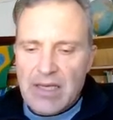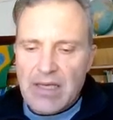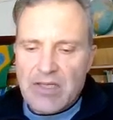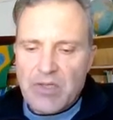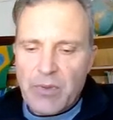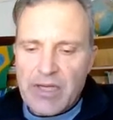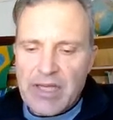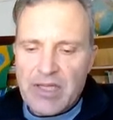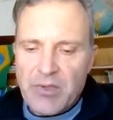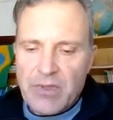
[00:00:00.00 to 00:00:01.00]
So what I
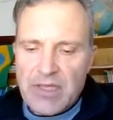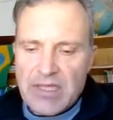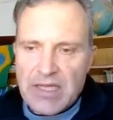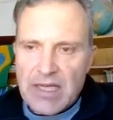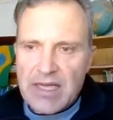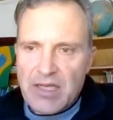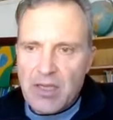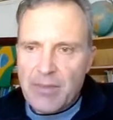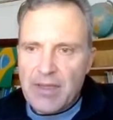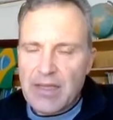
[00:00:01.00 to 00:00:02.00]
can do is I can
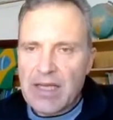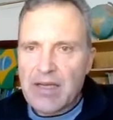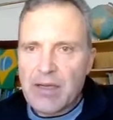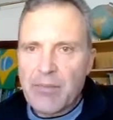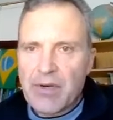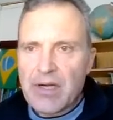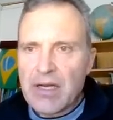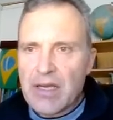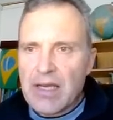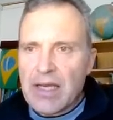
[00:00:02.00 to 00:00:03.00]
copy that number,
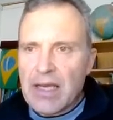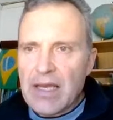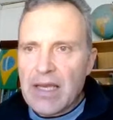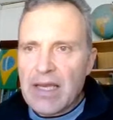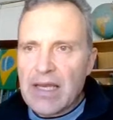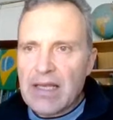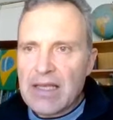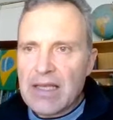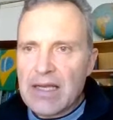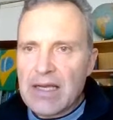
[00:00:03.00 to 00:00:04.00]
and
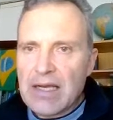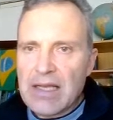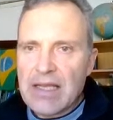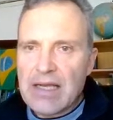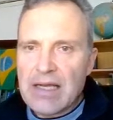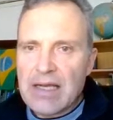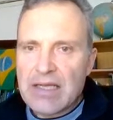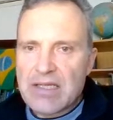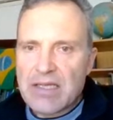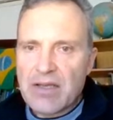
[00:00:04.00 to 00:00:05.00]
then I can
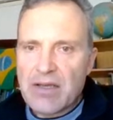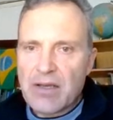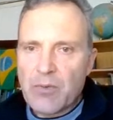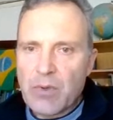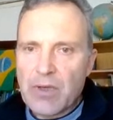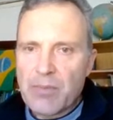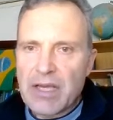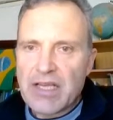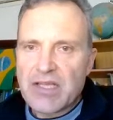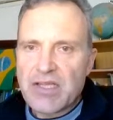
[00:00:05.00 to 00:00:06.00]
ask what
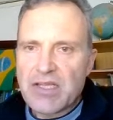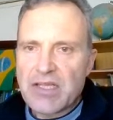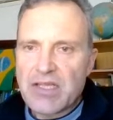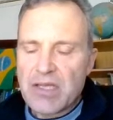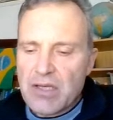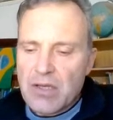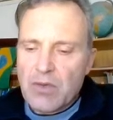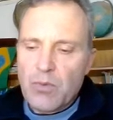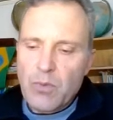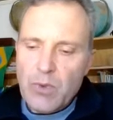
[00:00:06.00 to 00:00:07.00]
packages
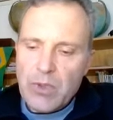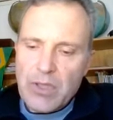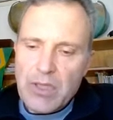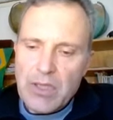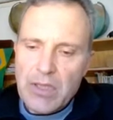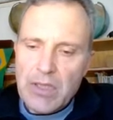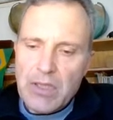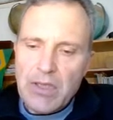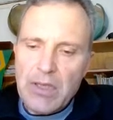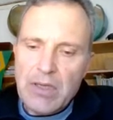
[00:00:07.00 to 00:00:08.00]
would
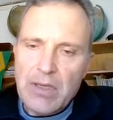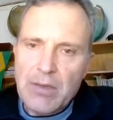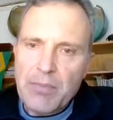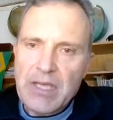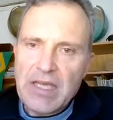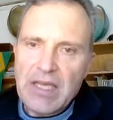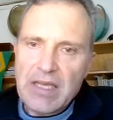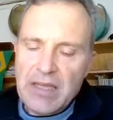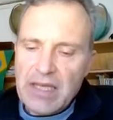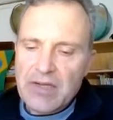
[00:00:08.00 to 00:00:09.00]
be
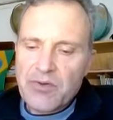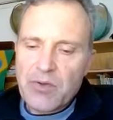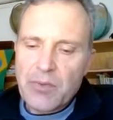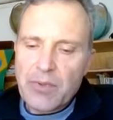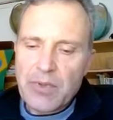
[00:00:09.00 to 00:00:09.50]
in that group,